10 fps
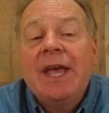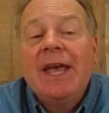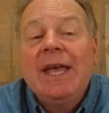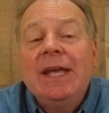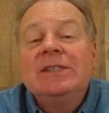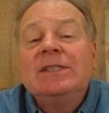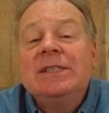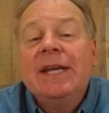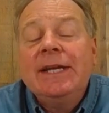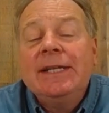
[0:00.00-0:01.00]
a
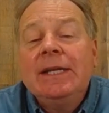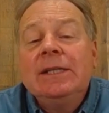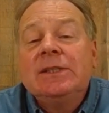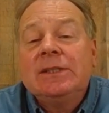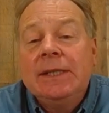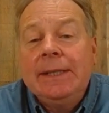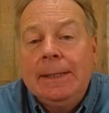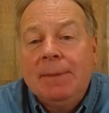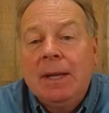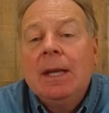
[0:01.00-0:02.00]
standing
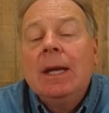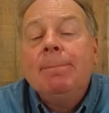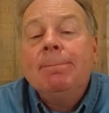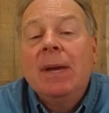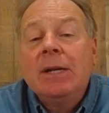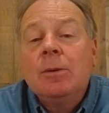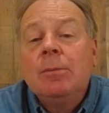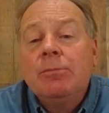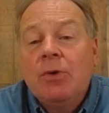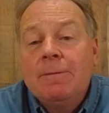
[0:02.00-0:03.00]
seam
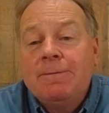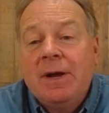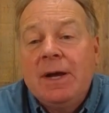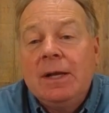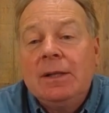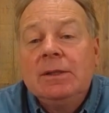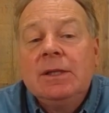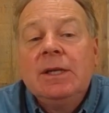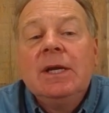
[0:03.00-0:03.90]
metal profile.